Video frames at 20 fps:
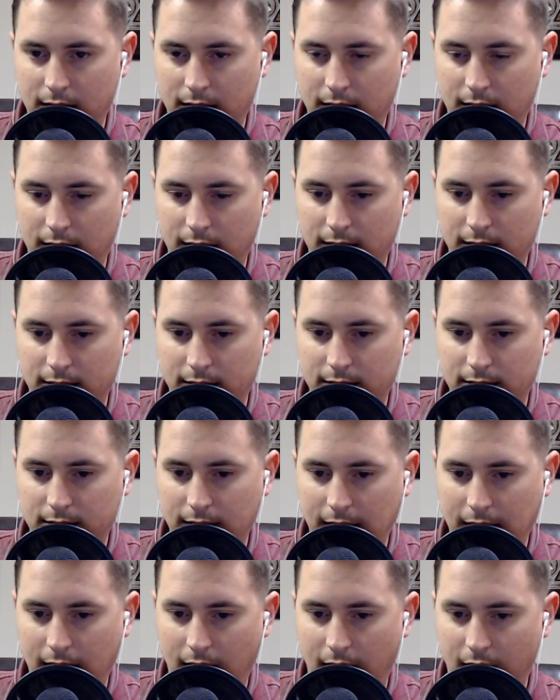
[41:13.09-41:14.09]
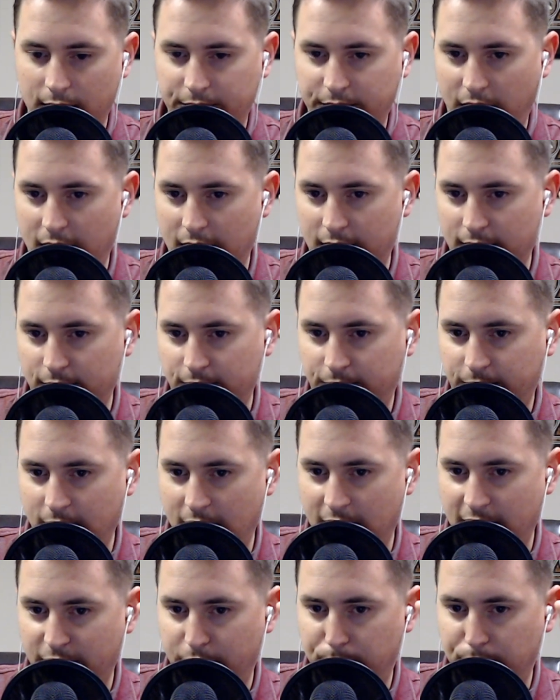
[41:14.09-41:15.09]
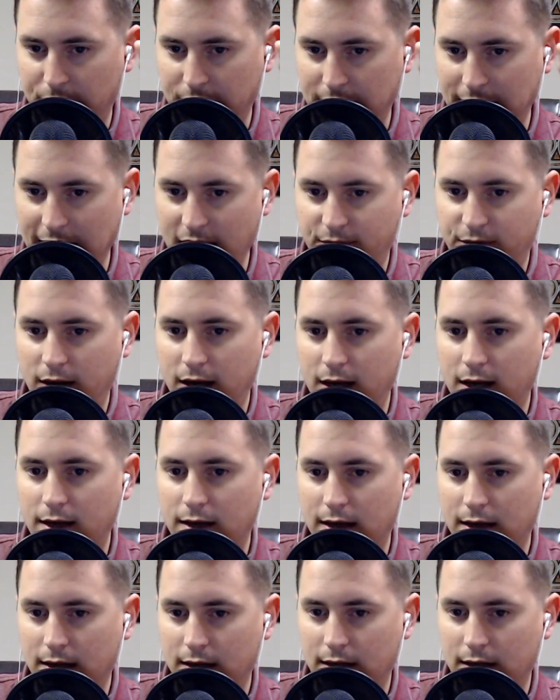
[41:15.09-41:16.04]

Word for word: uh, of of of believing